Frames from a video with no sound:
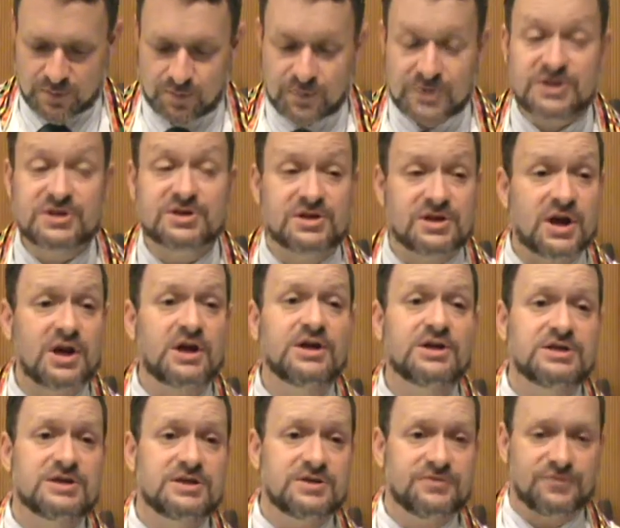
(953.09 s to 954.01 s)
But tzedakah
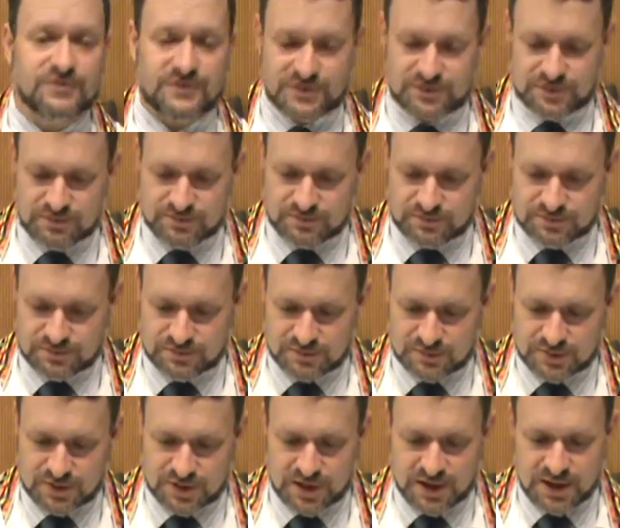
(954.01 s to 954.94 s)
is different.
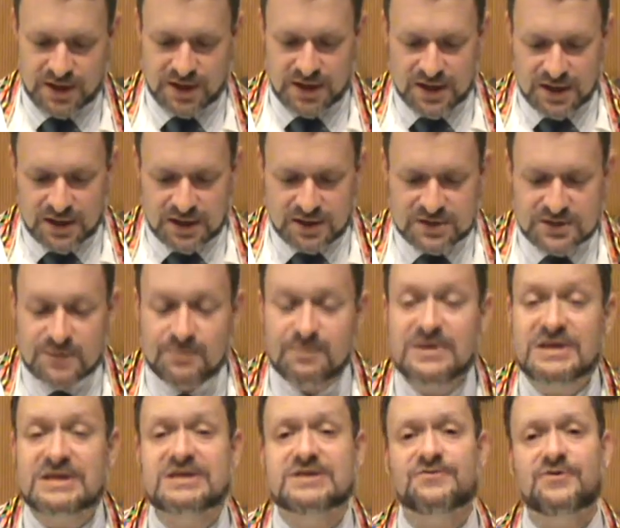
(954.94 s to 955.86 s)
It is a
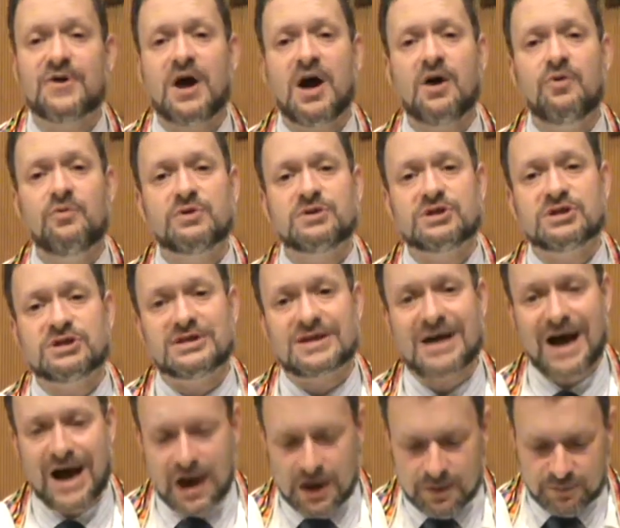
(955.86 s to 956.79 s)
mitzvah which is
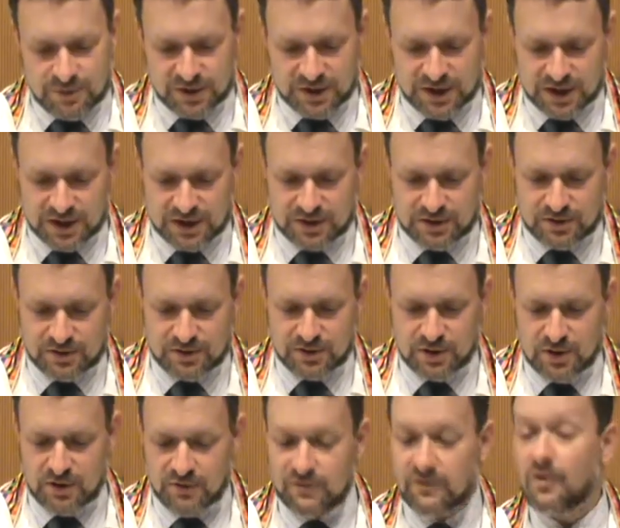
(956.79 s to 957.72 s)
obligated
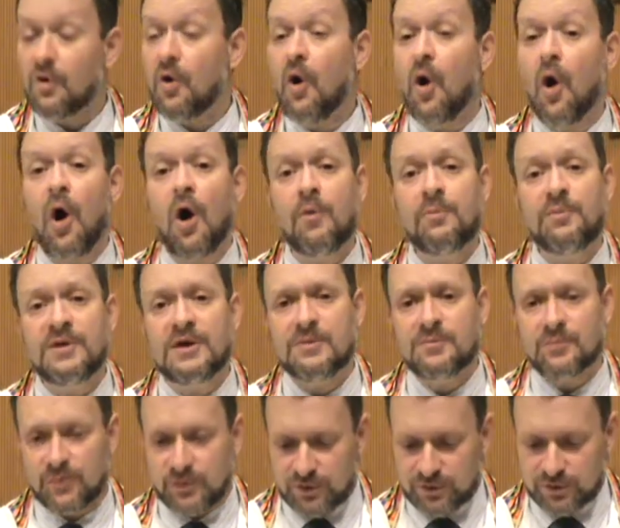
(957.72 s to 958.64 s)
for all
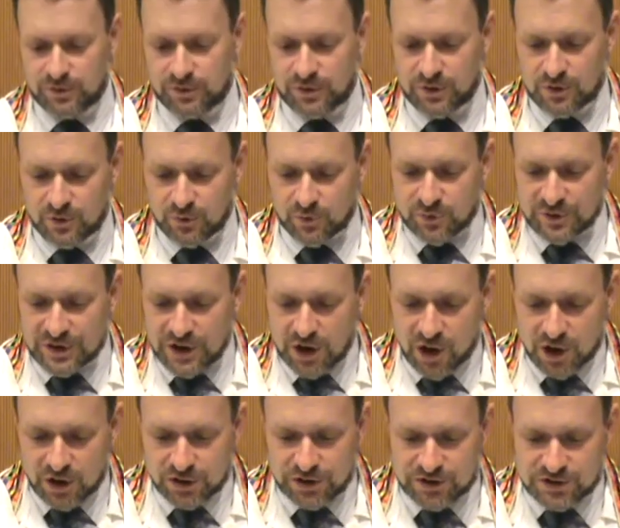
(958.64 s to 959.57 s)
people,
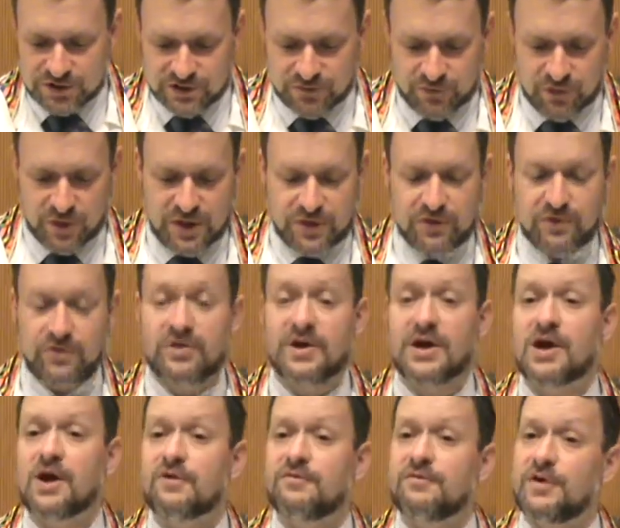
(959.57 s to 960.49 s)
regardless of whether
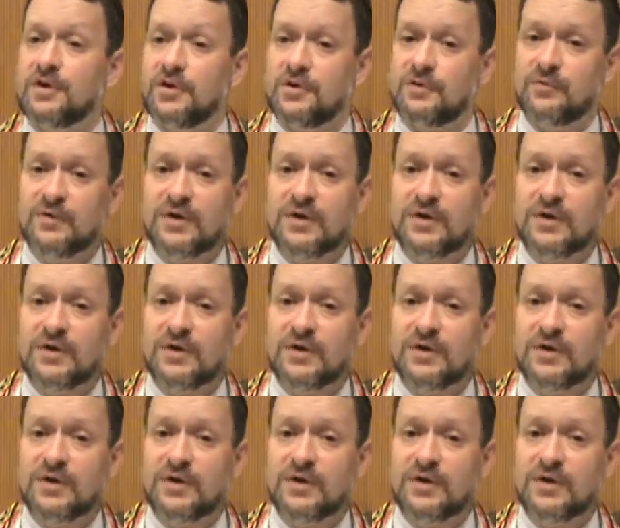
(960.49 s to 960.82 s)
they are very